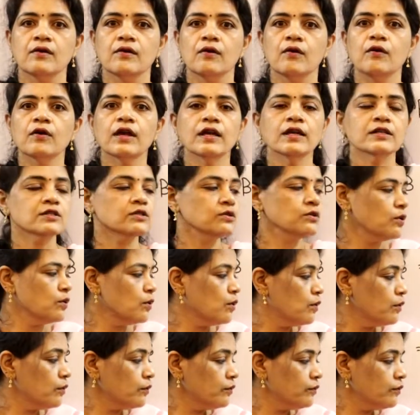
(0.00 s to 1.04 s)
Okay,
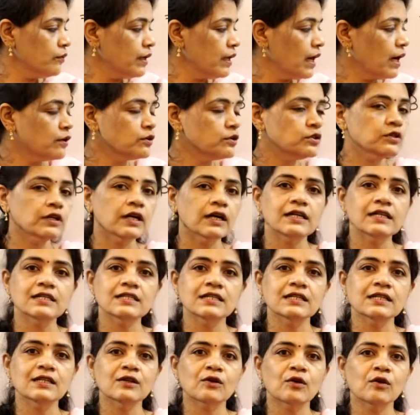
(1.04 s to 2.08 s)
so we have to
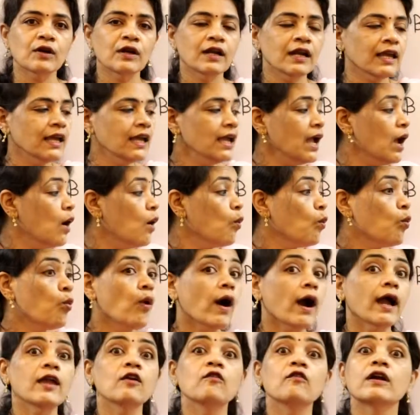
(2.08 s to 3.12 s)
consider only
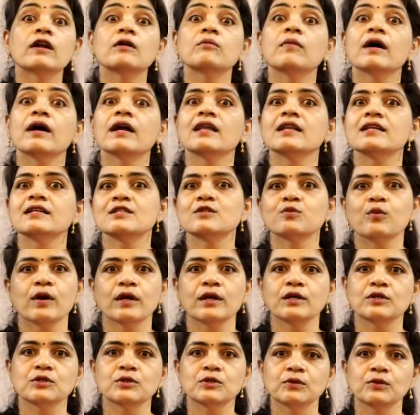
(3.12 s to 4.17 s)
y1 minus
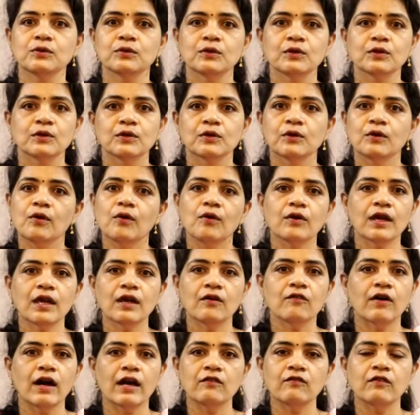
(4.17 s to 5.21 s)
y2. Okay,
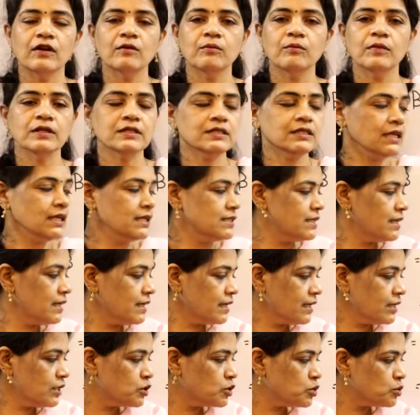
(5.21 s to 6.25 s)
y1, see
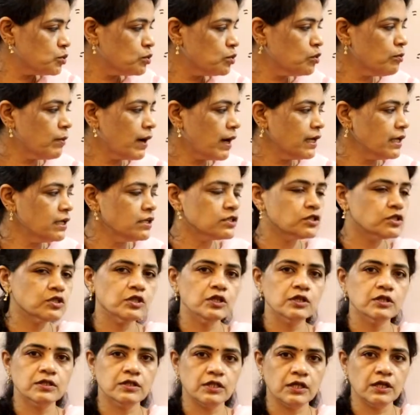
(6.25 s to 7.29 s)
children, 2 minus
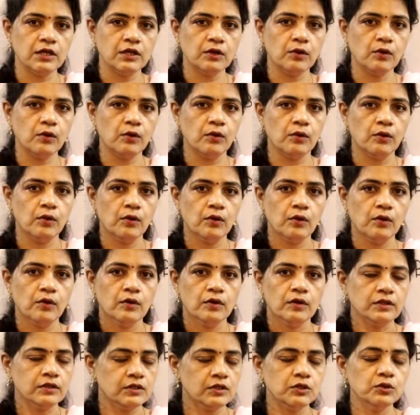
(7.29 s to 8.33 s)
0.
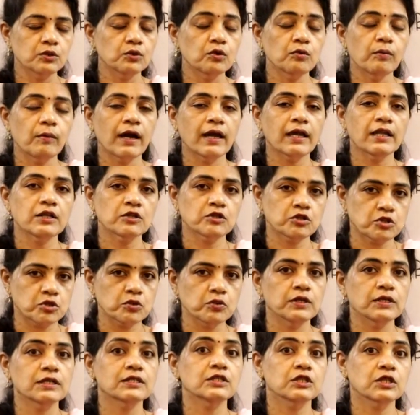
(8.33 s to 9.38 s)
2 minus
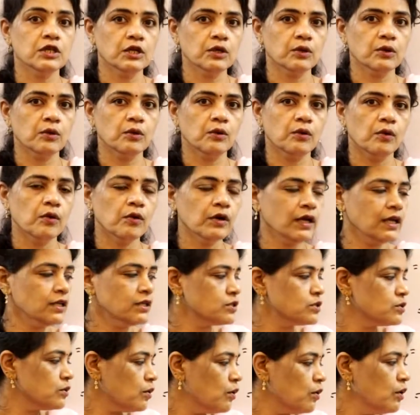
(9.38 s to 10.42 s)
2 is 0. Okay,
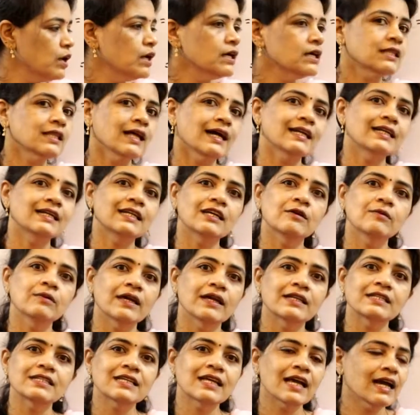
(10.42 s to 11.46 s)
so that term
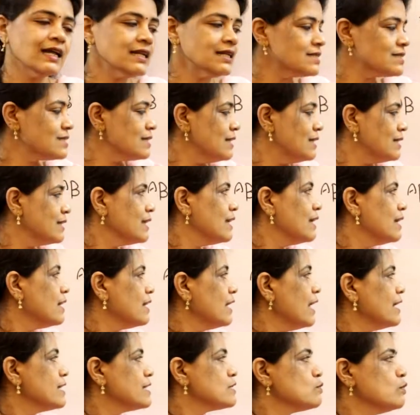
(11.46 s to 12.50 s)
get cancelled. Here
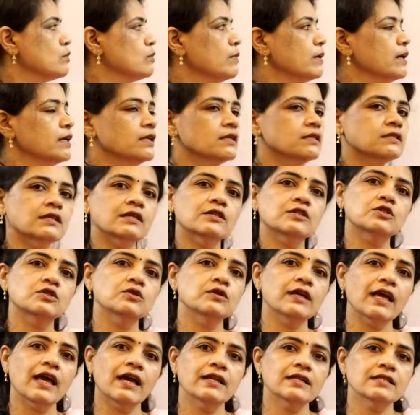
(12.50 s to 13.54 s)
x1 minus
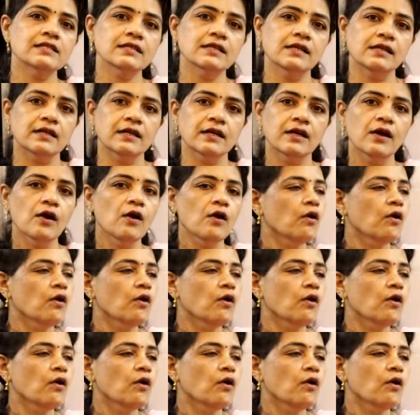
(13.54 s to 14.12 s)
x2 cancelled.